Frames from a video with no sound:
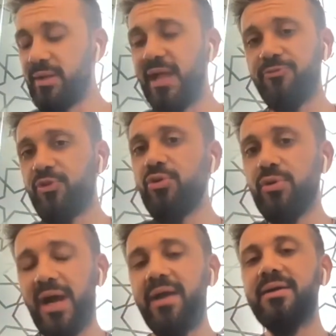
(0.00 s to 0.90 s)
Ralph.
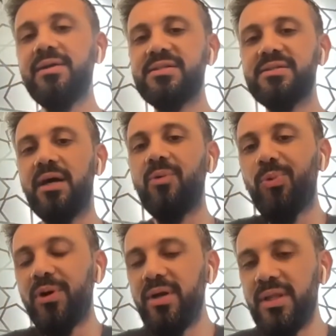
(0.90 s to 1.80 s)
I heard a
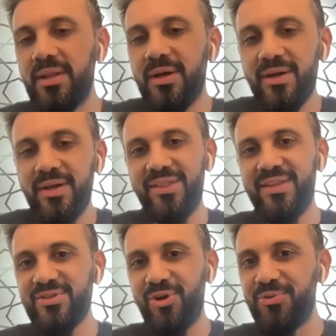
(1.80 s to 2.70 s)
word in this
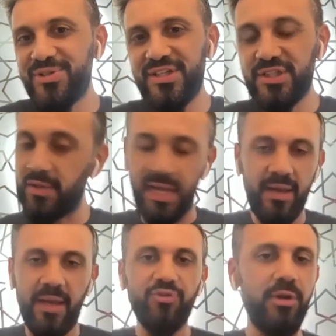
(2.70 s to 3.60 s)
conversation.
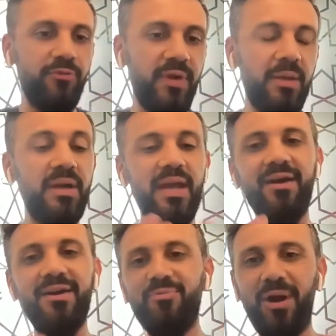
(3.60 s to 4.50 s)
Absolutely fair, but I
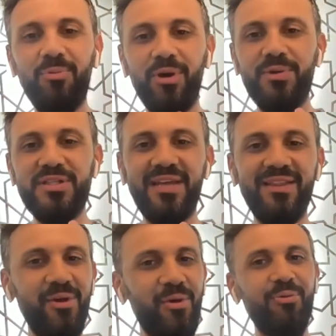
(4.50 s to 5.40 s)
heard one word which I
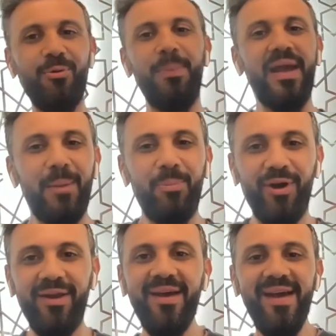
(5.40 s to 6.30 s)
think I want to pick up
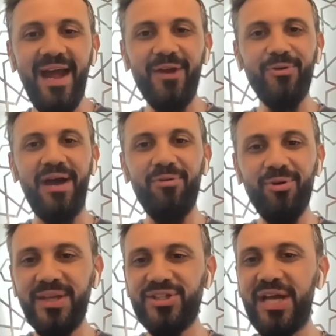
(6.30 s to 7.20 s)
on and to have a
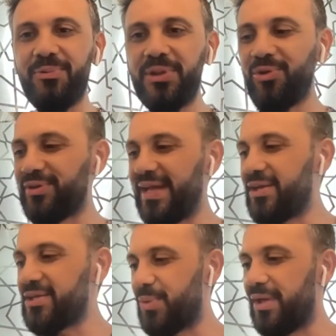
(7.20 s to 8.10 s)
quick chat with you on that
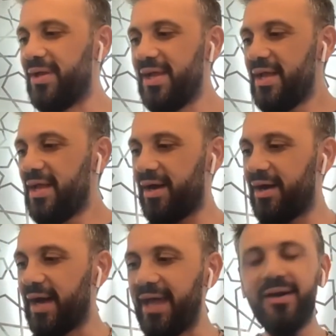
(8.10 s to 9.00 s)
as well.
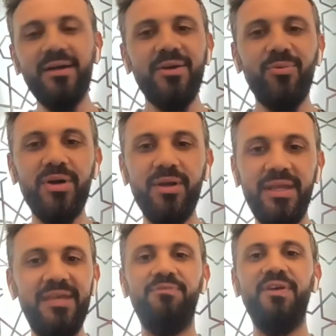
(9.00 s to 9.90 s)
I heard the word
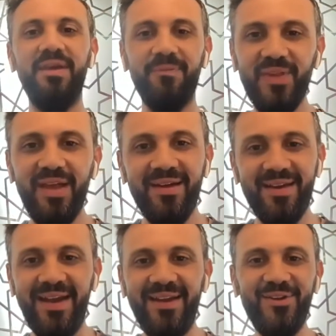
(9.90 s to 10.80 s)
EV,
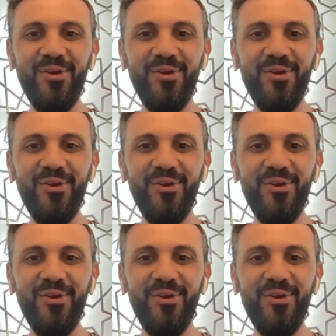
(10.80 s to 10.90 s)
right?